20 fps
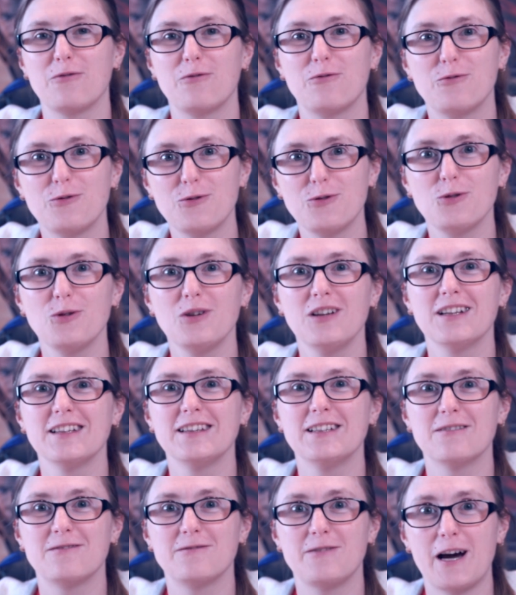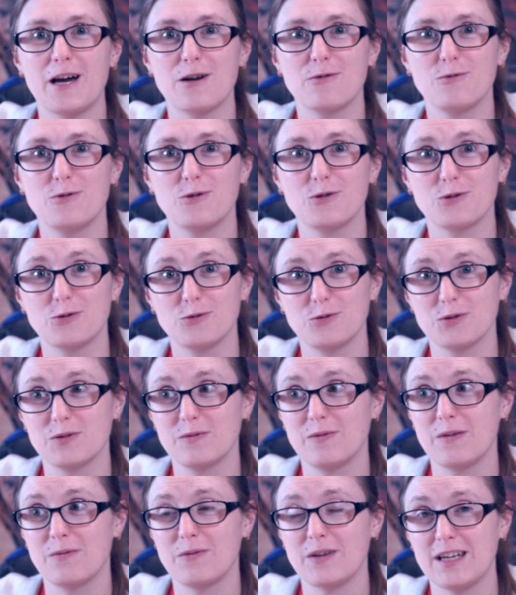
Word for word: fool the firewall rules with